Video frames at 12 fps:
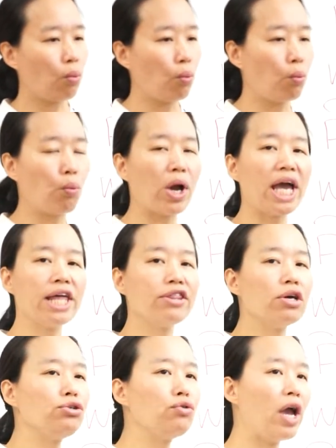
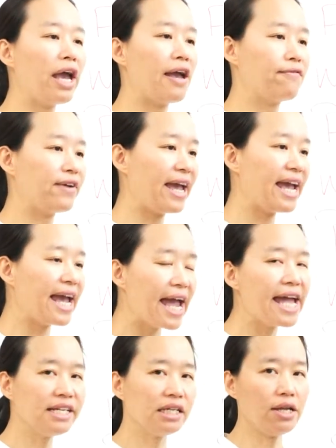whether you have
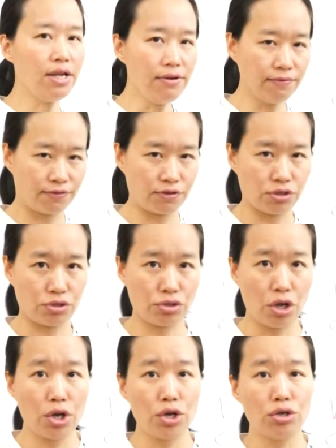any
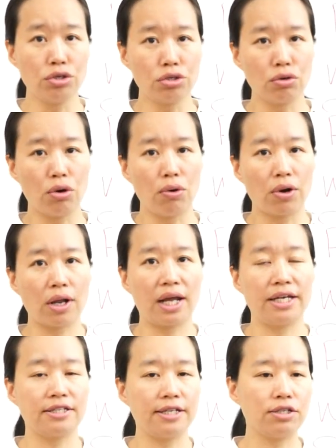influence in your
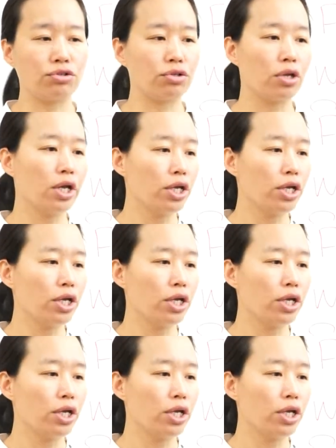organization.